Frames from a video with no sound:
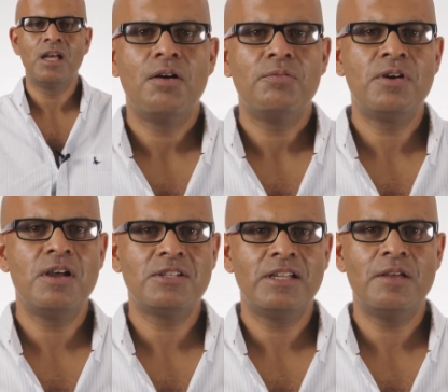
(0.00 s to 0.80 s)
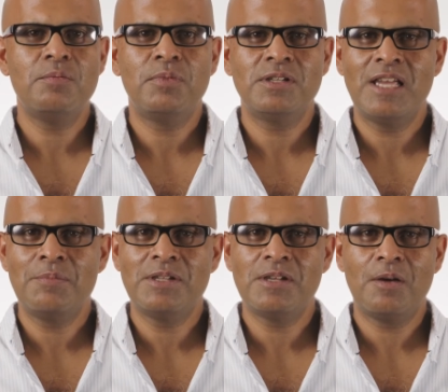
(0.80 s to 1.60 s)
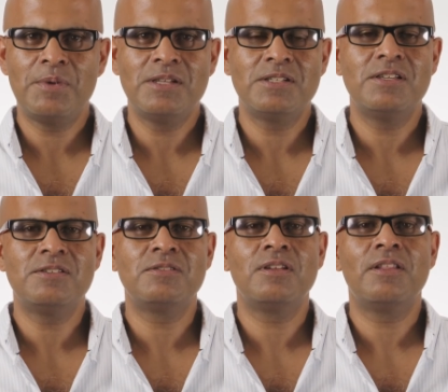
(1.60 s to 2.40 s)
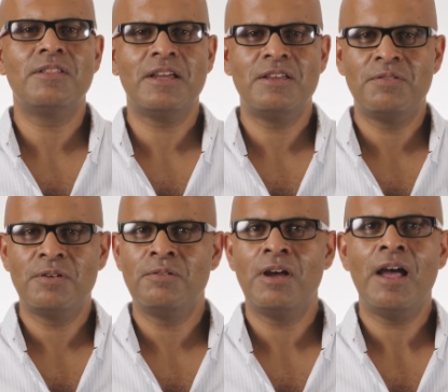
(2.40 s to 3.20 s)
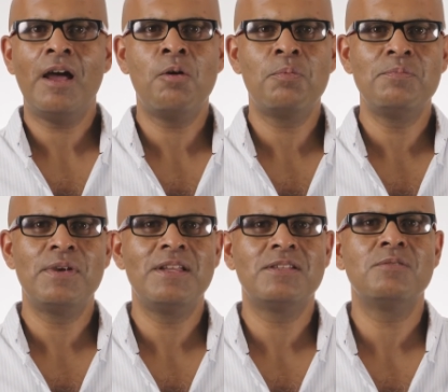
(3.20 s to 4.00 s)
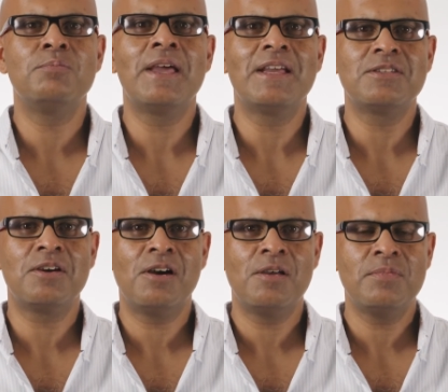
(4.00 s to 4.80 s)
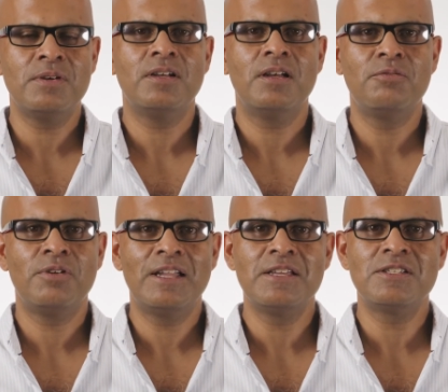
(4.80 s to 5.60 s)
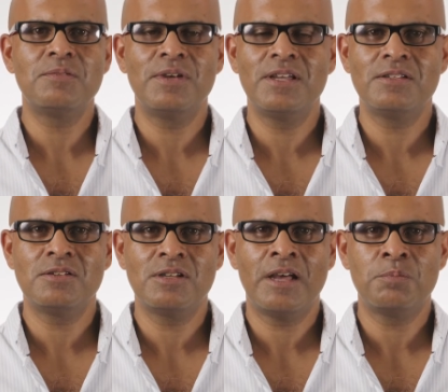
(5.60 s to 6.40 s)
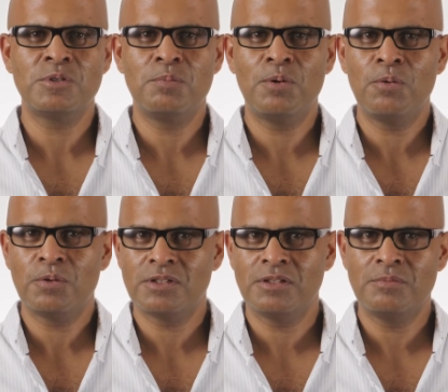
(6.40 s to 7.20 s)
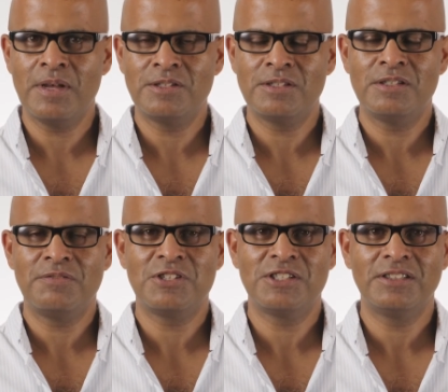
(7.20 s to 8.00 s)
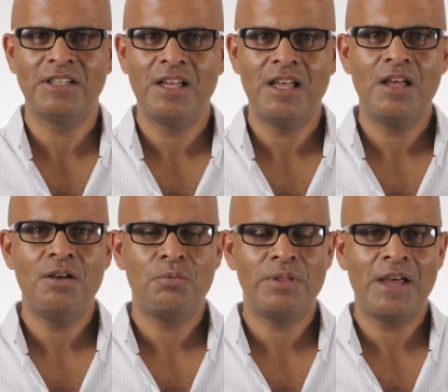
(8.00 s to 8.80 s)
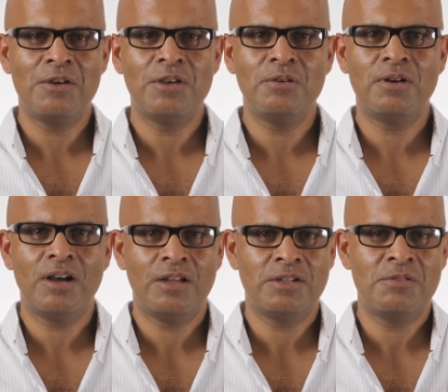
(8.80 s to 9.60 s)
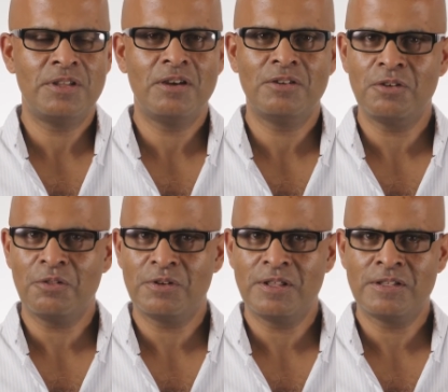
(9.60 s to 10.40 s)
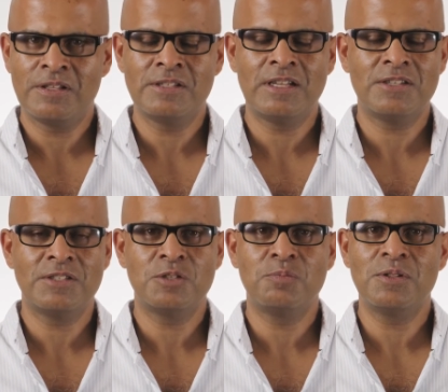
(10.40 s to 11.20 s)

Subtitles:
Firstly, my team in diabetes. Thank you for helping me to make time and releasing me to help support the medicine division. Without you, I don't think I'd have got through these last 6